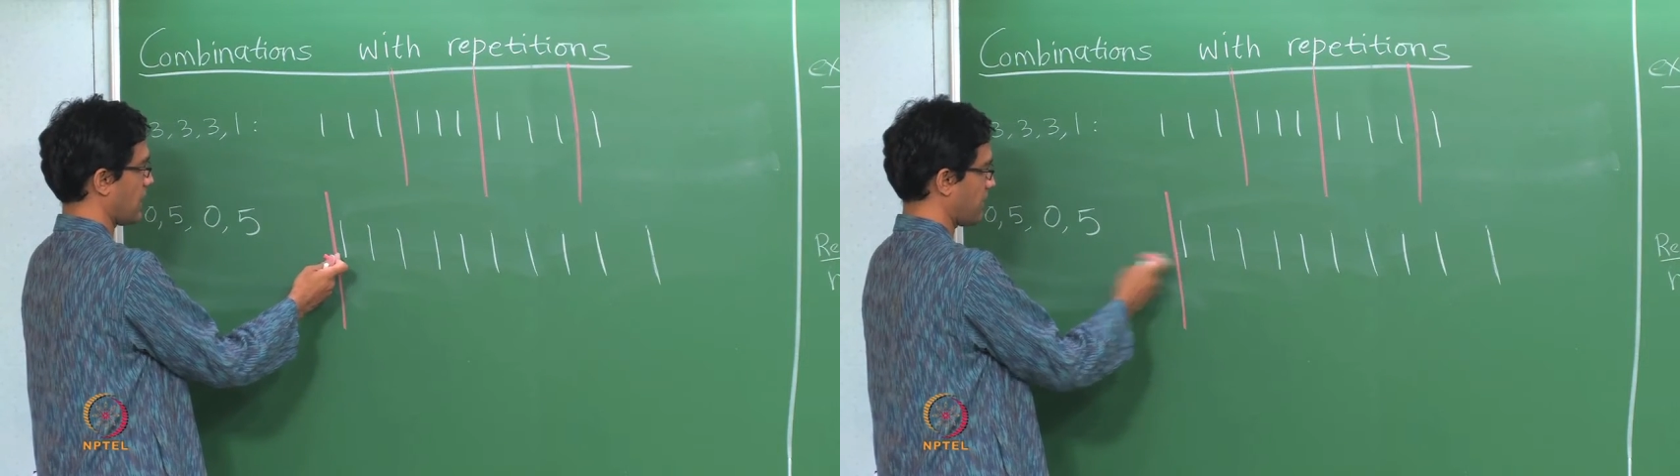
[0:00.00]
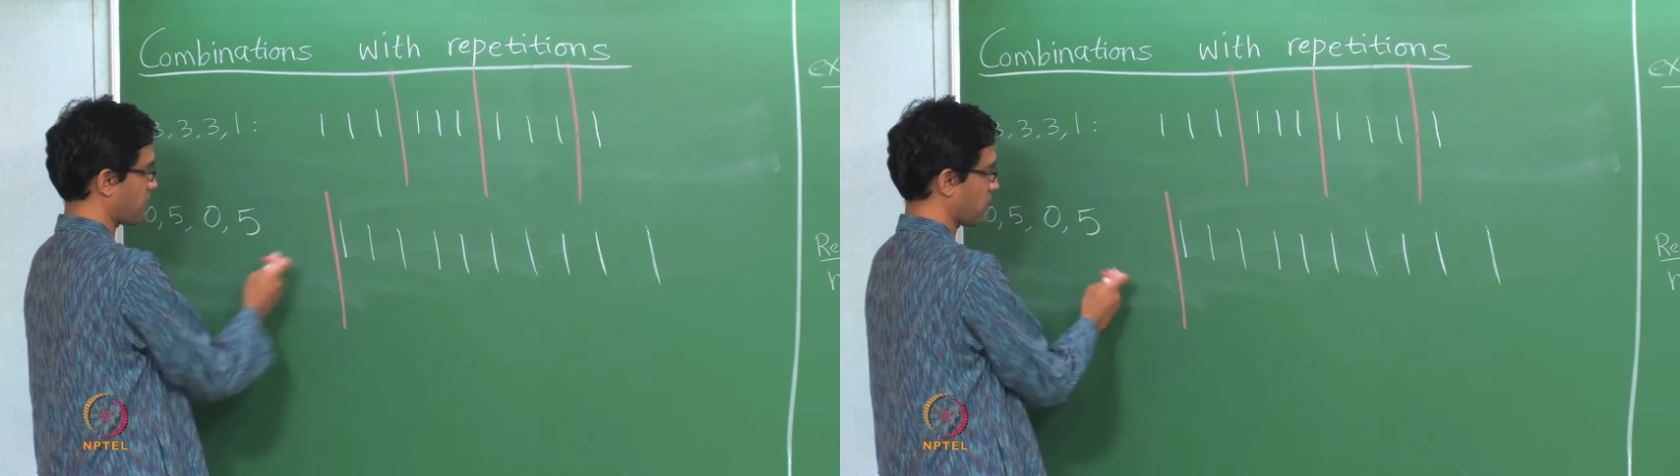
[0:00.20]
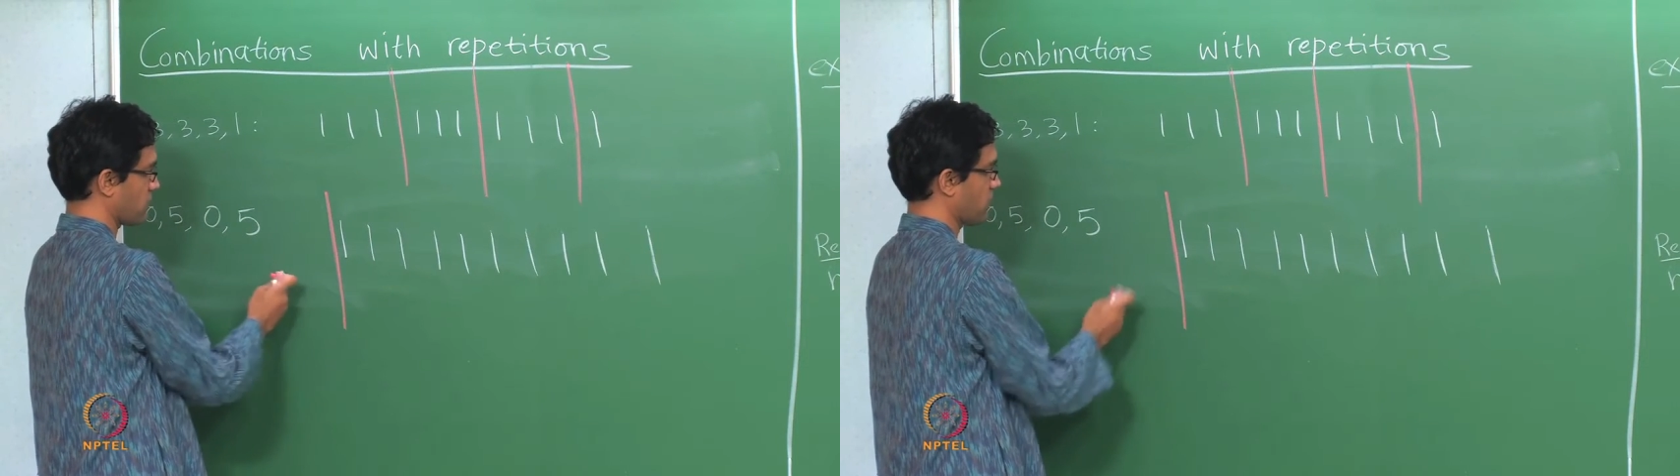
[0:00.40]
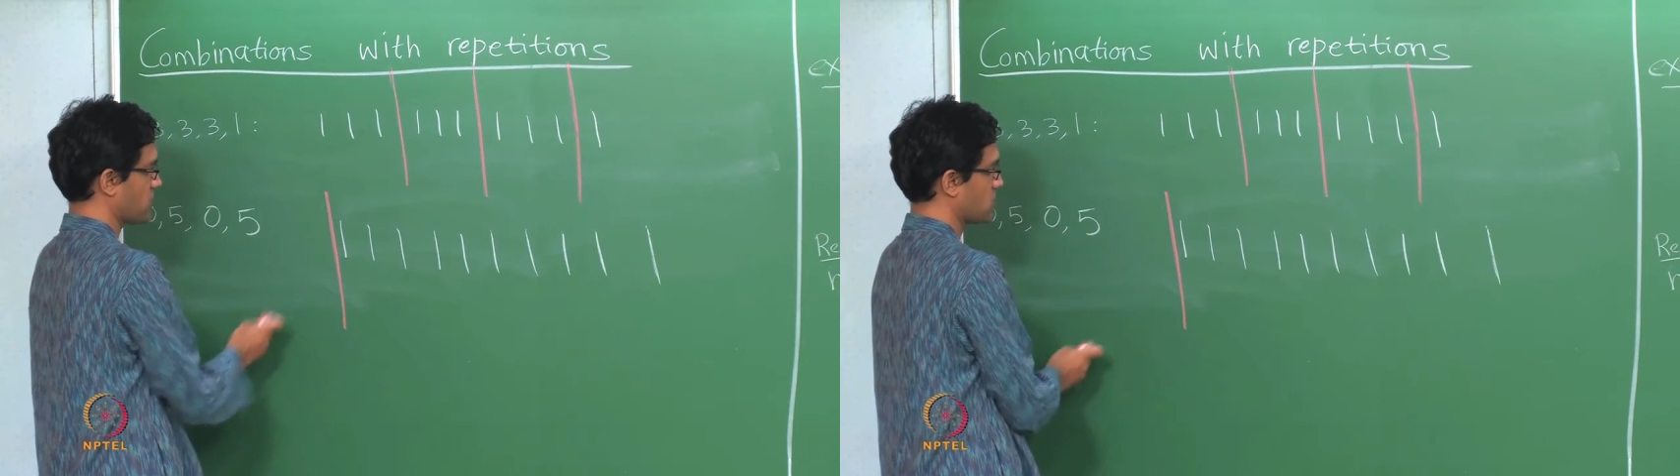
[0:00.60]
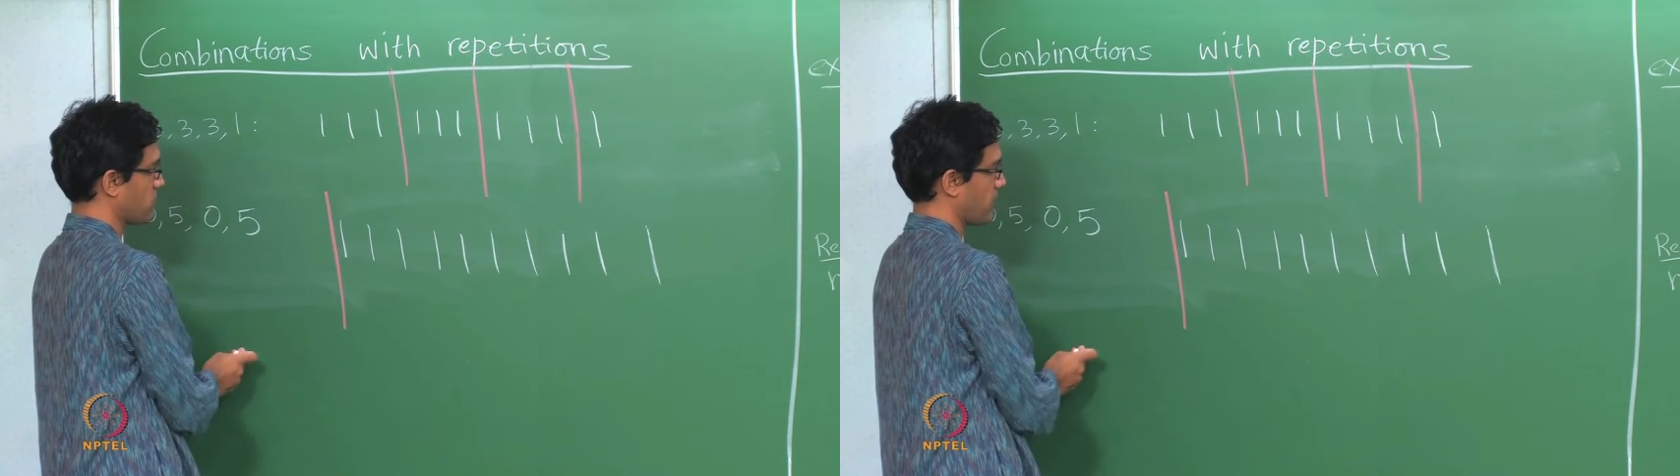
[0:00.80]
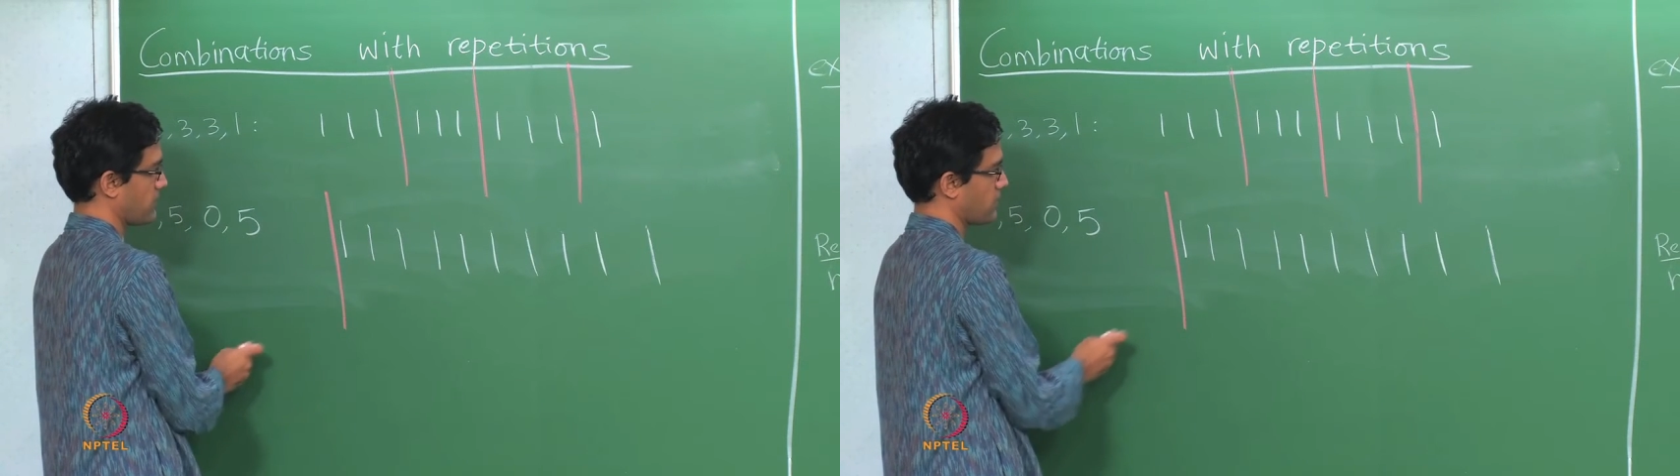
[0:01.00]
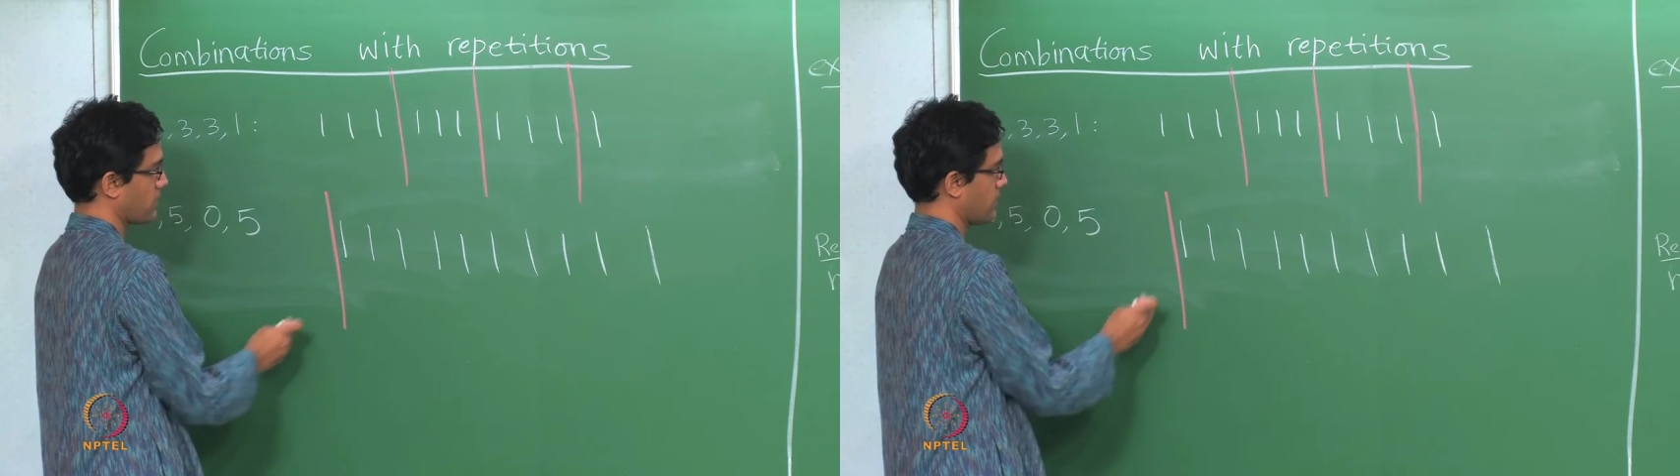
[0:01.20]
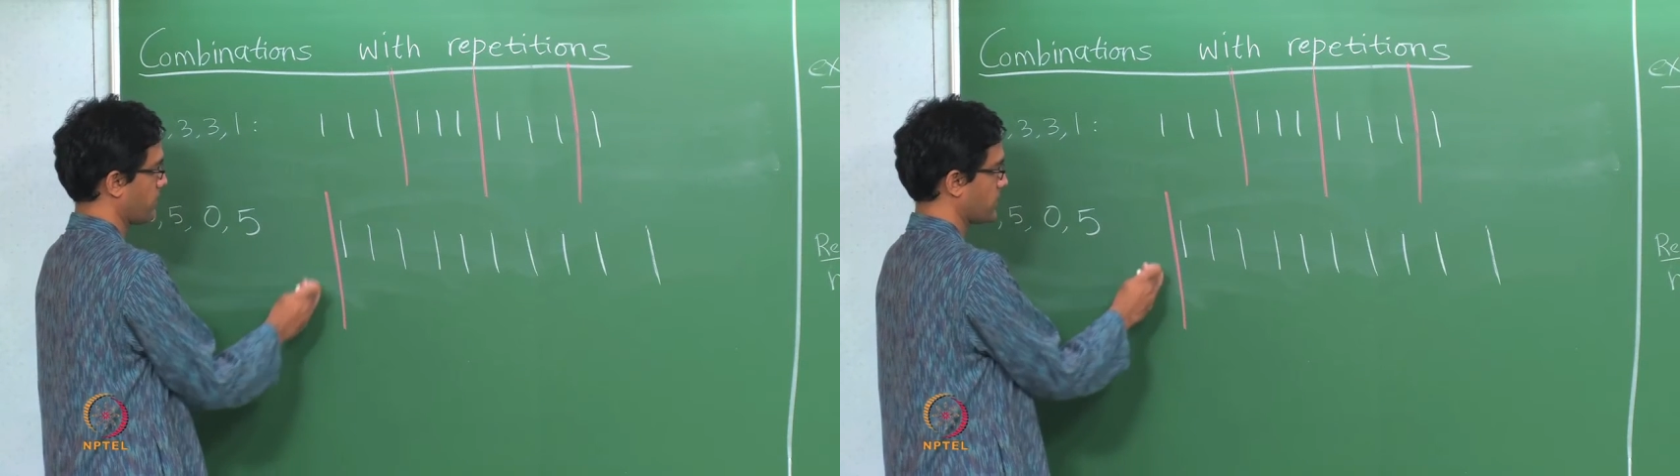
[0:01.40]
left of the first divider
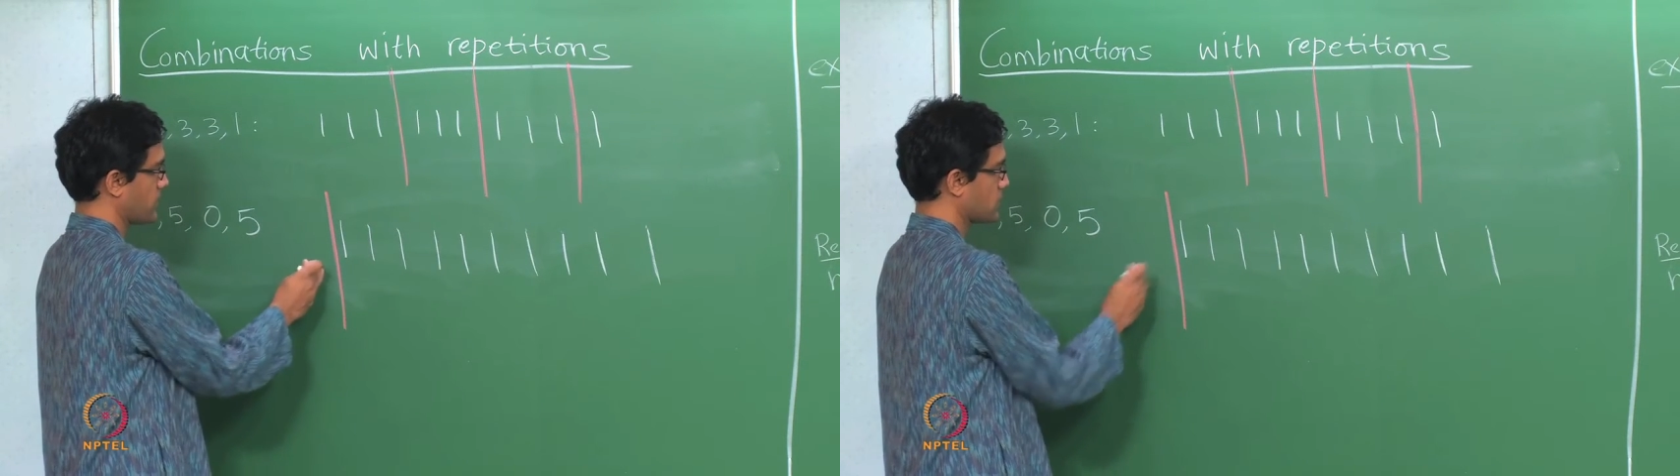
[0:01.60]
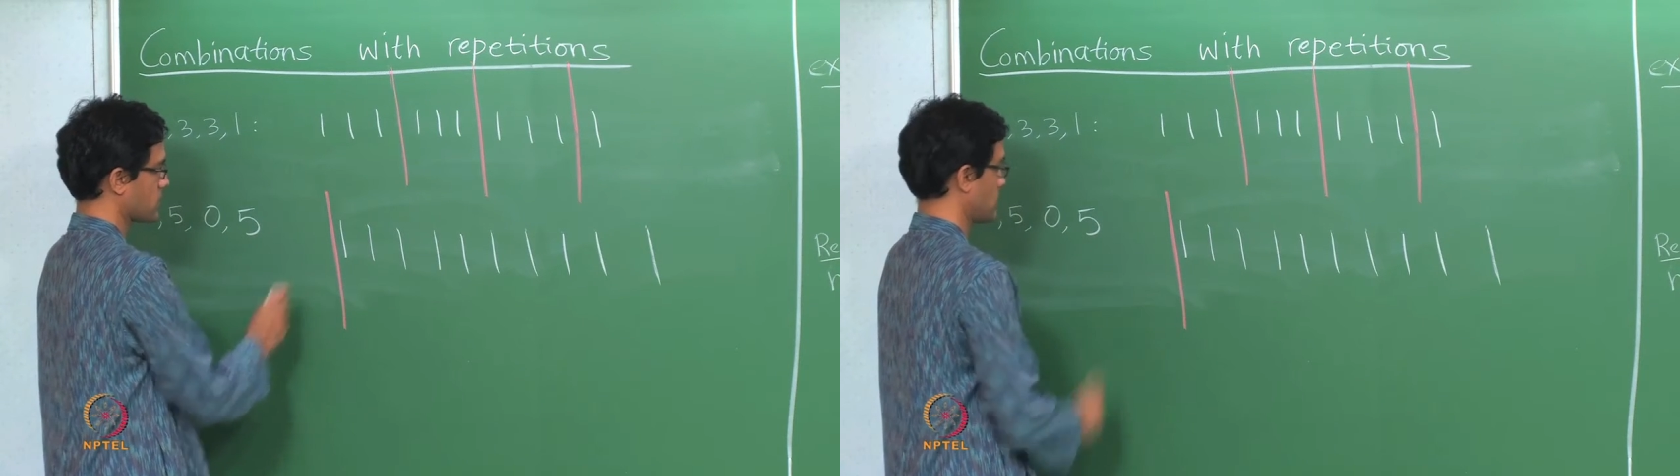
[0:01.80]
is